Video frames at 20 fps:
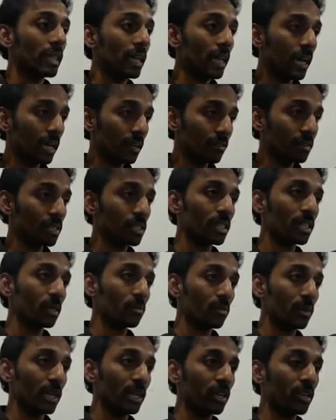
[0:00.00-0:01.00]
They are
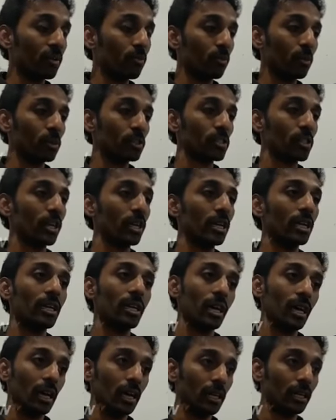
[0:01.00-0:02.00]
visiting me
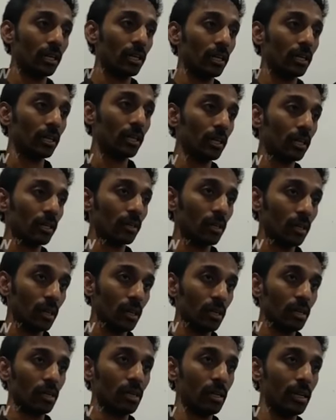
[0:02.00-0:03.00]
personally and
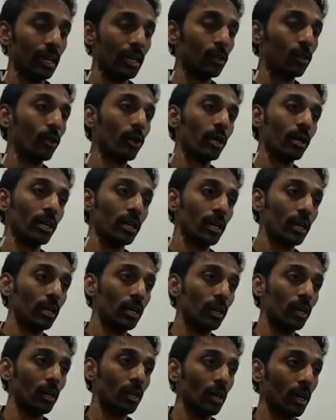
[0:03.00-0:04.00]
inquired
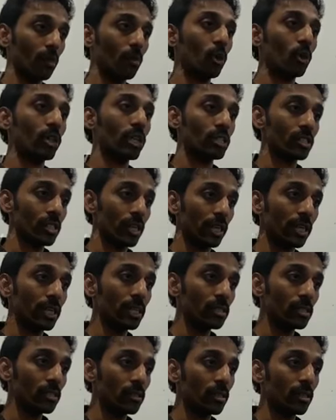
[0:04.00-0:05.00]
about the
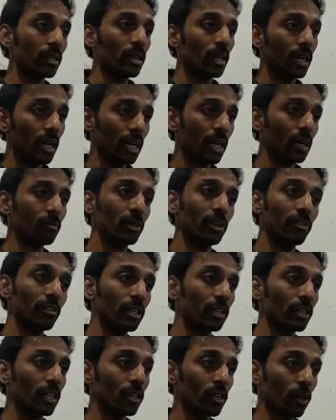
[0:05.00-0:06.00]
studies, and I am
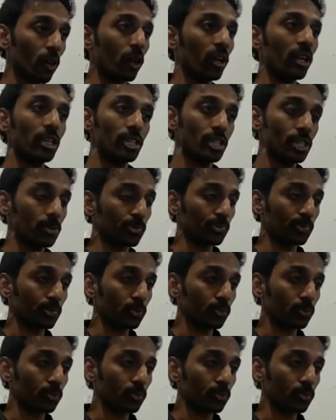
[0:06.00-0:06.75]
giving the knowledge.